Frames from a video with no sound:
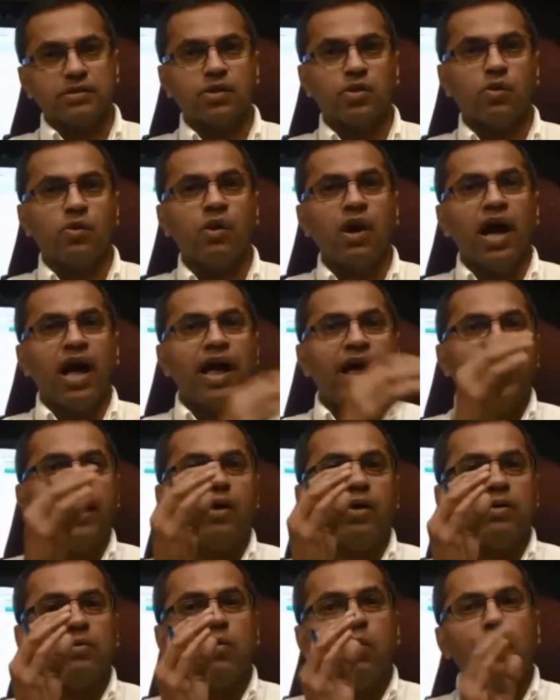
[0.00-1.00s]
So
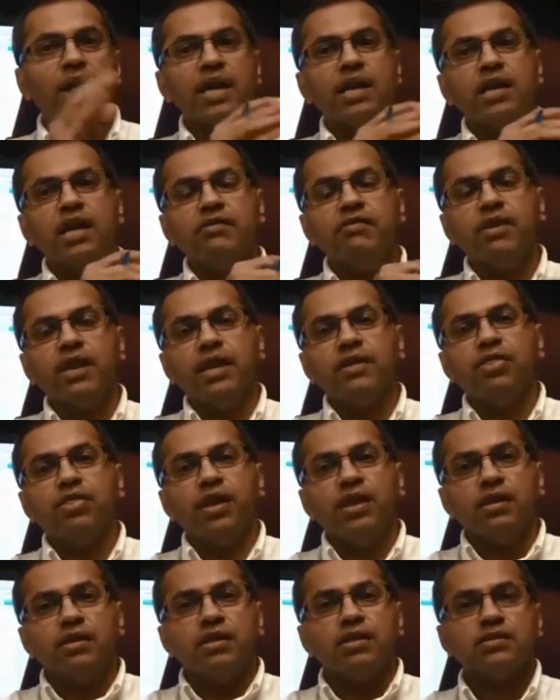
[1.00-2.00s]
on one level, I
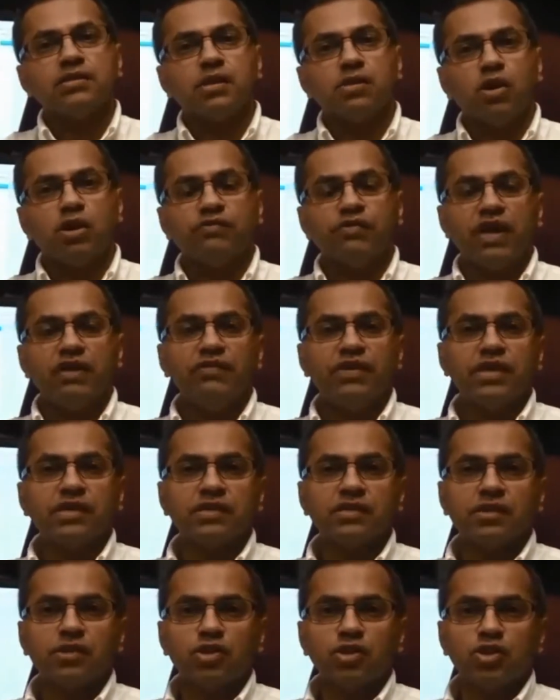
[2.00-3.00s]
think there is a lot of
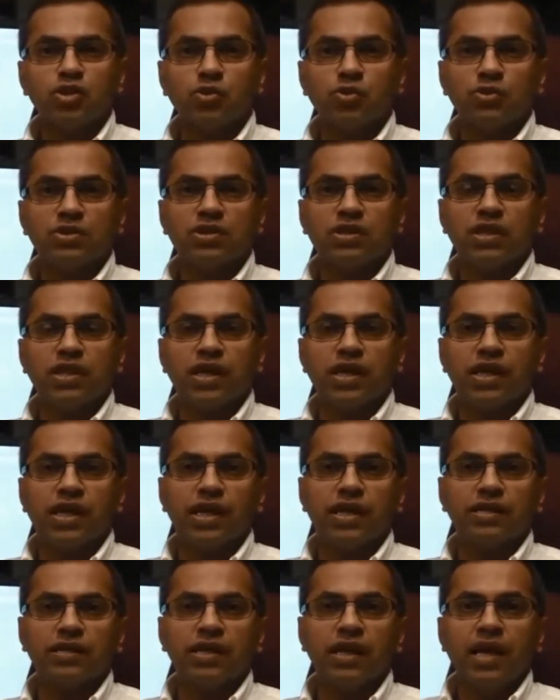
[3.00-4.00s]
evidence that shows
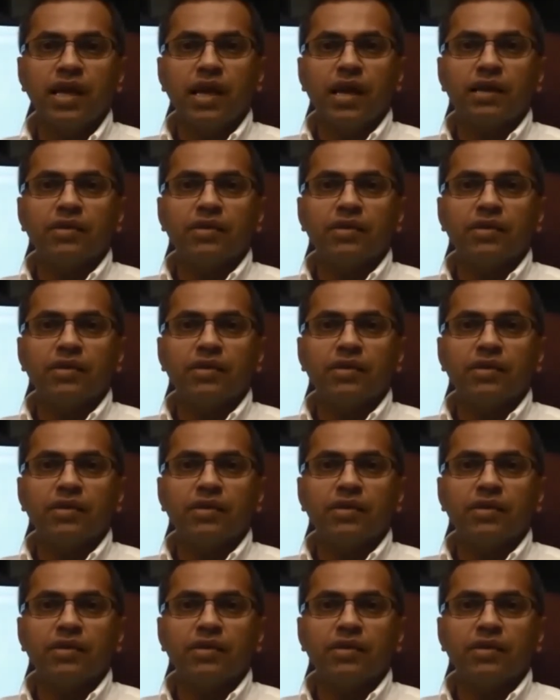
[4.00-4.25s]
that